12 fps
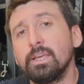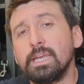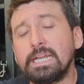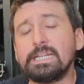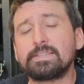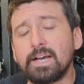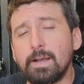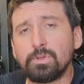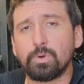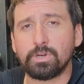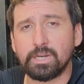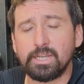Anytime
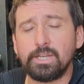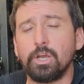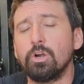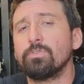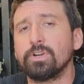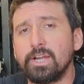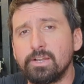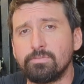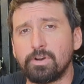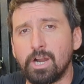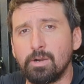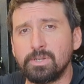that we're in overhead
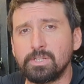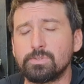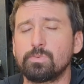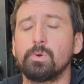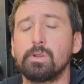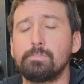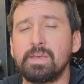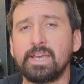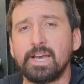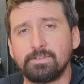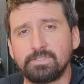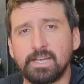environments where we may
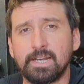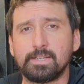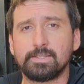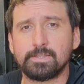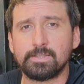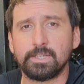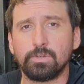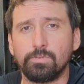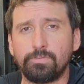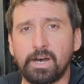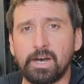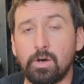have to exit single
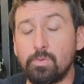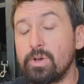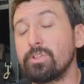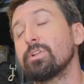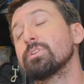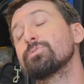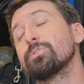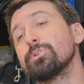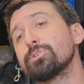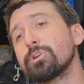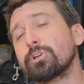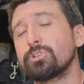file, whether that's through
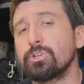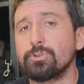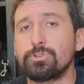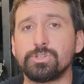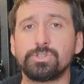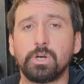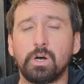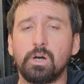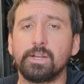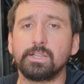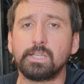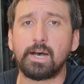restriction or just
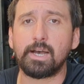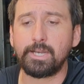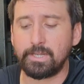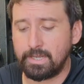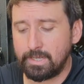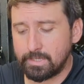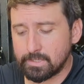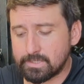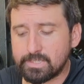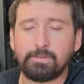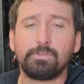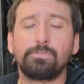on a line, the
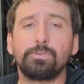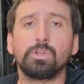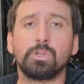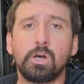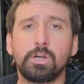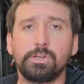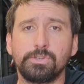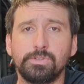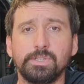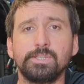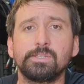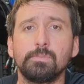7-foot long
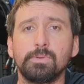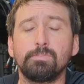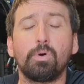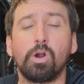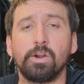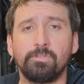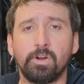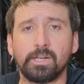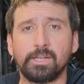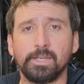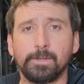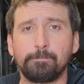hose needs to be part of our
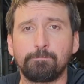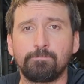kit.